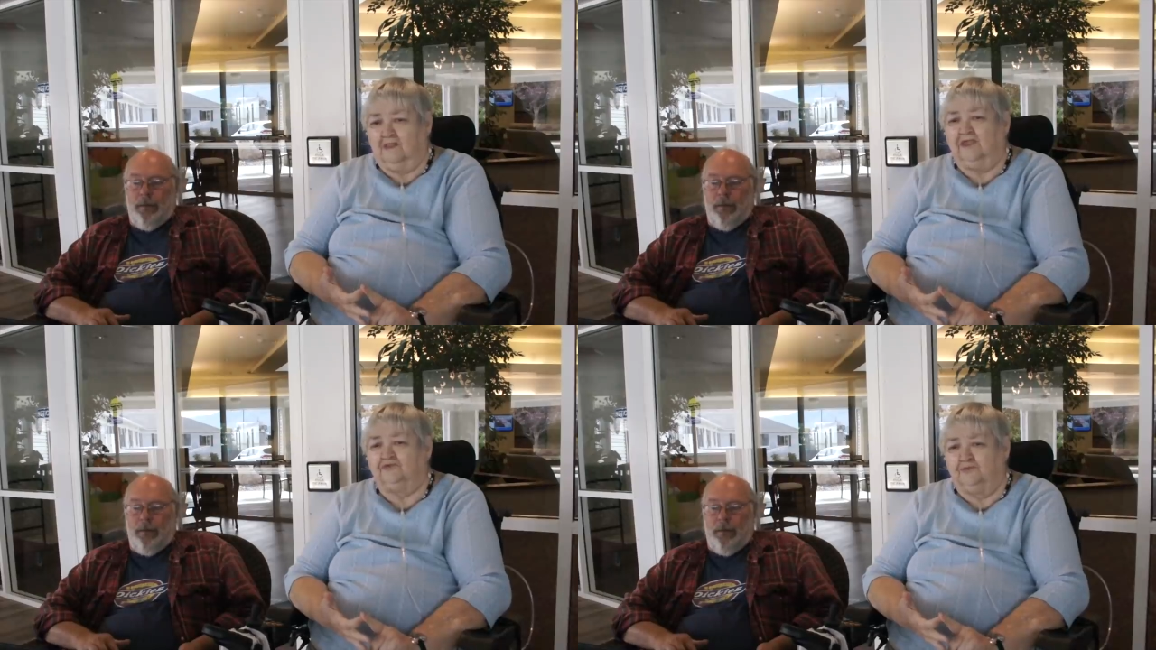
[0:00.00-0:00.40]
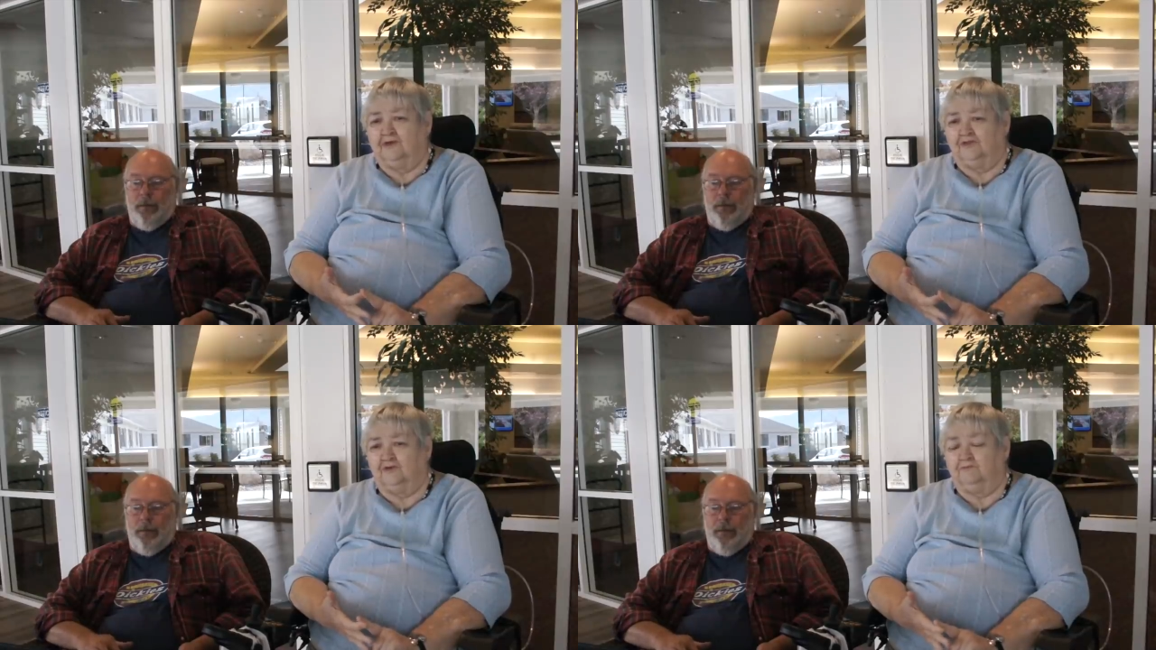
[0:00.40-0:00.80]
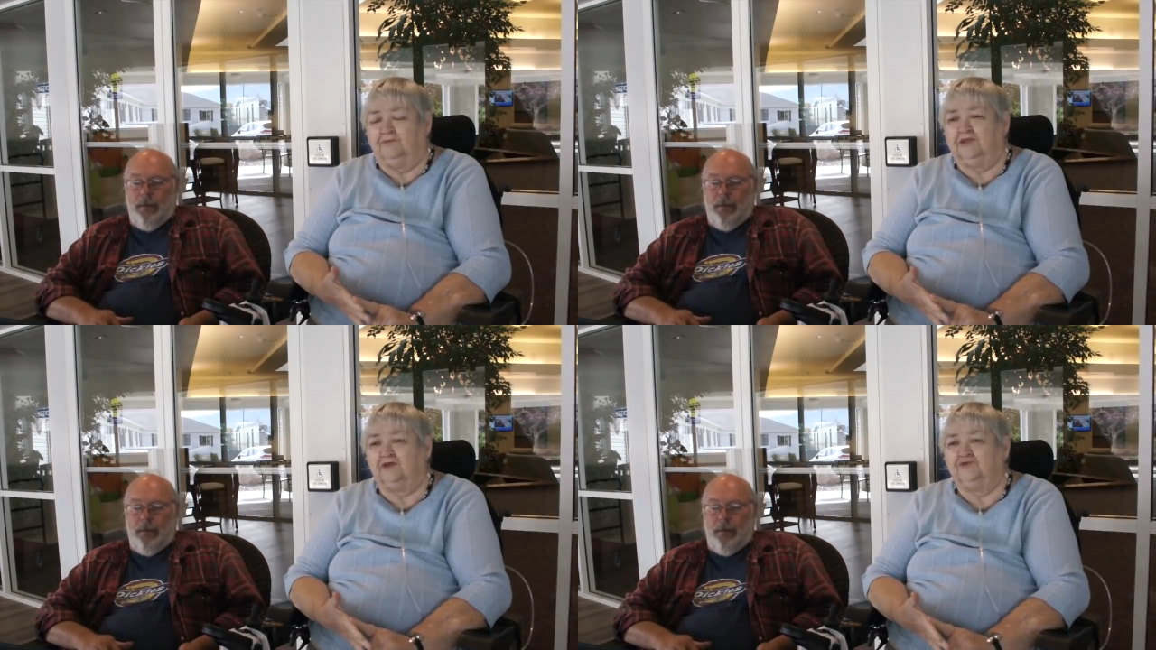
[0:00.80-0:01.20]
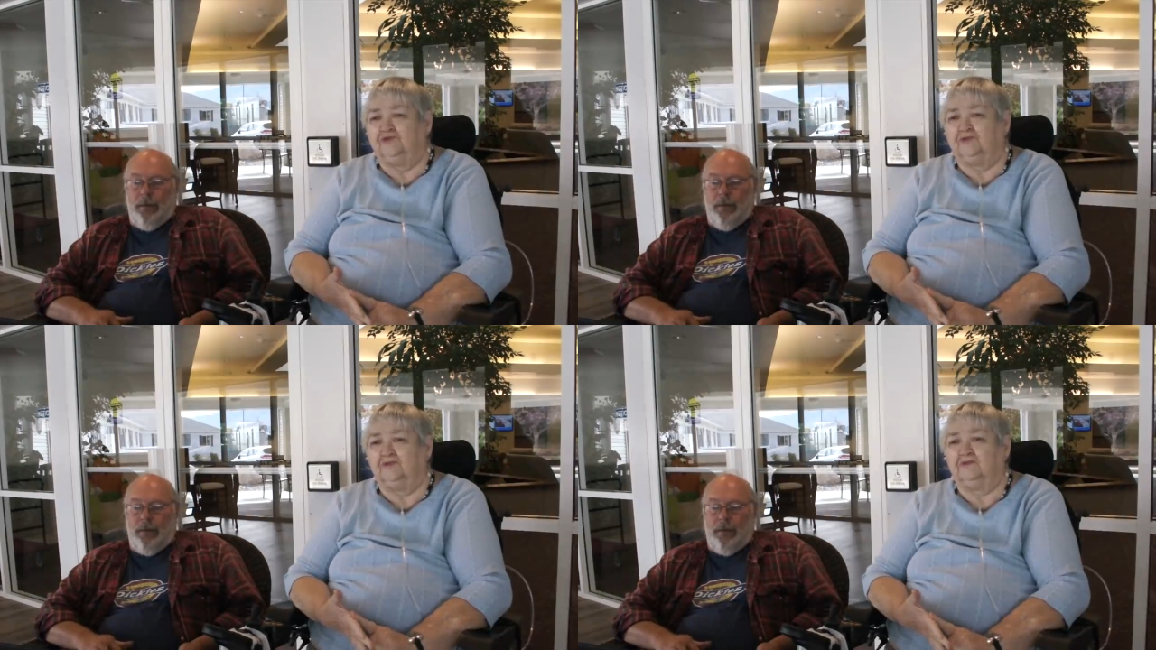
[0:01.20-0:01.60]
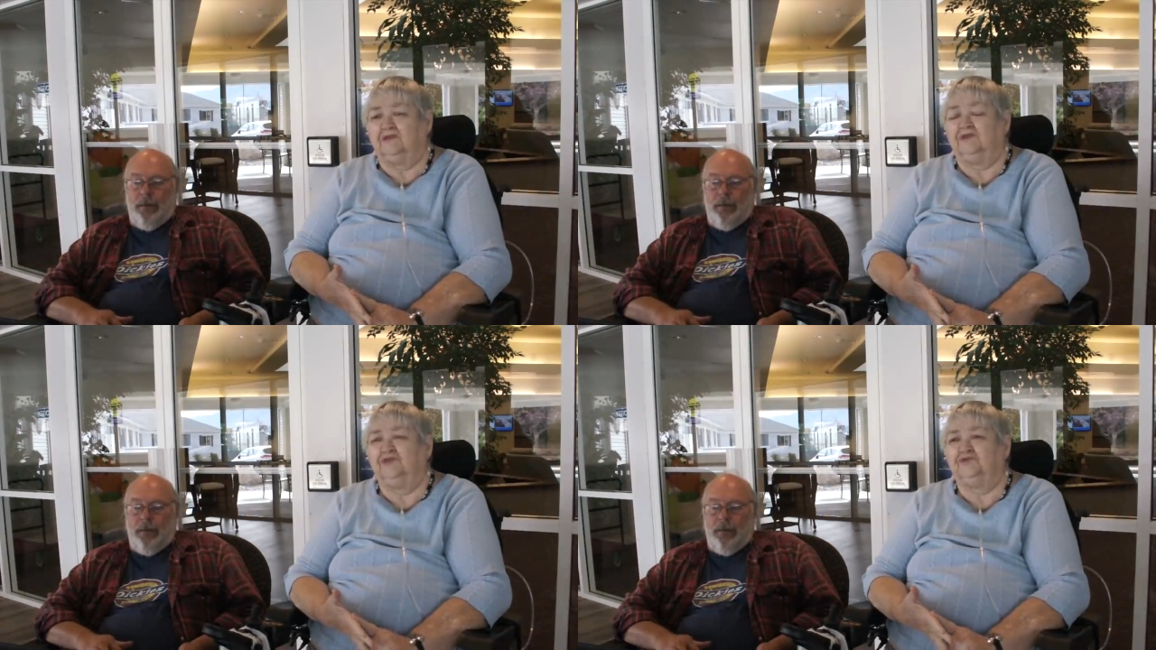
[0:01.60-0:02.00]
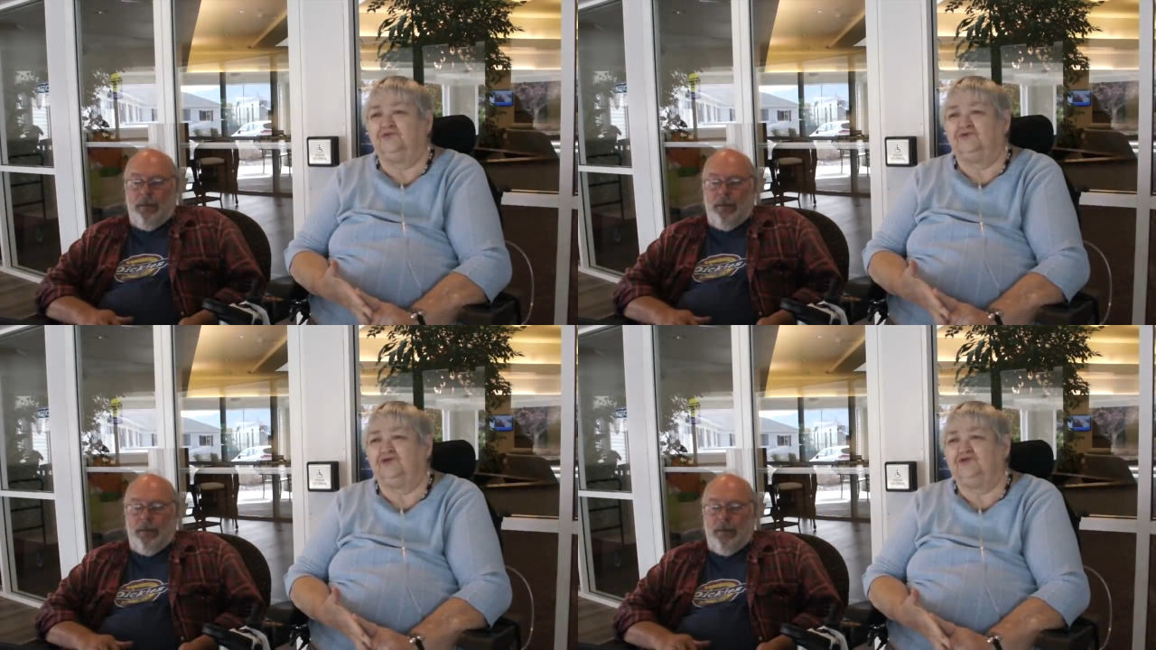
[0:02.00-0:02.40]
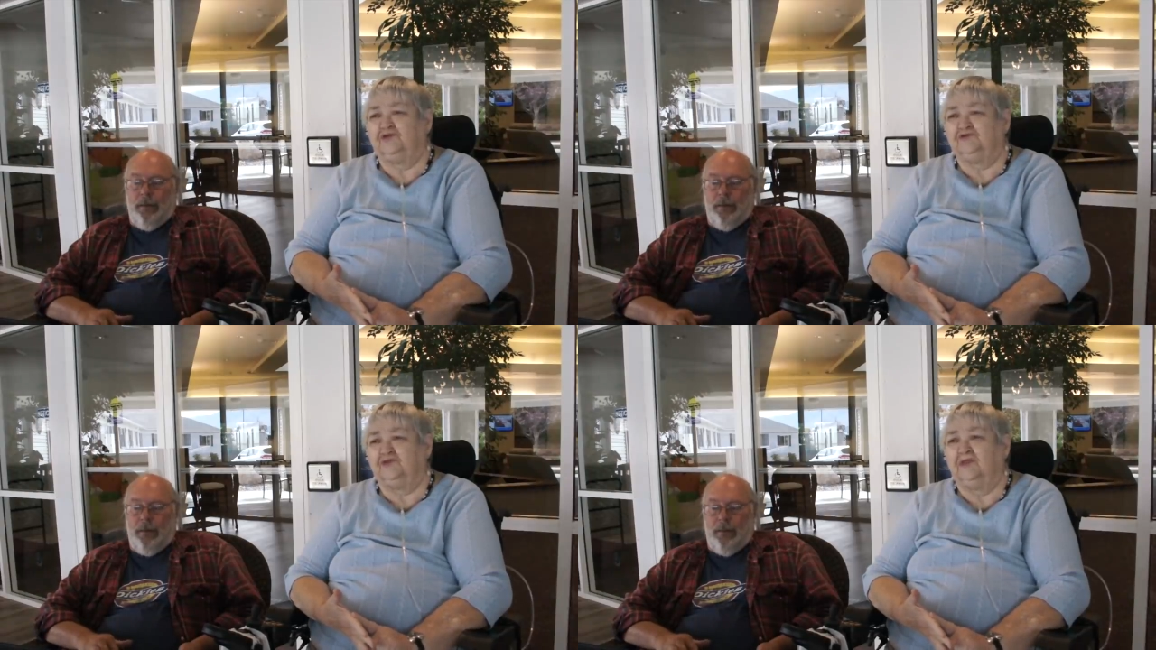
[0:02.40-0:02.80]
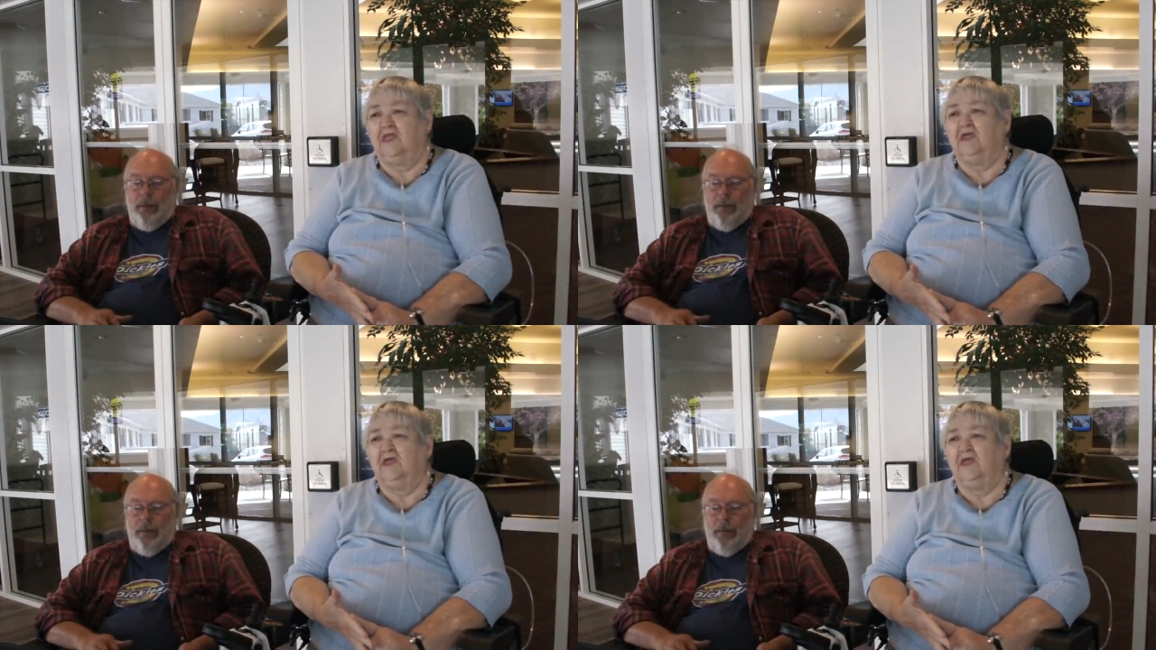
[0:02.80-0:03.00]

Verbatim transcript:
Speaker 1: his mother, because he's, she says,